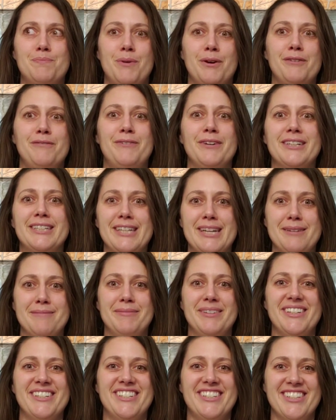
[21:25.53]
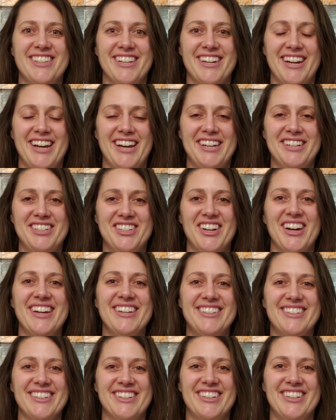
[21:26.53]
perfect image that I had tried
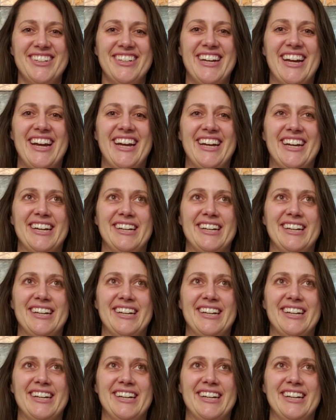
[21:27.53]
to create,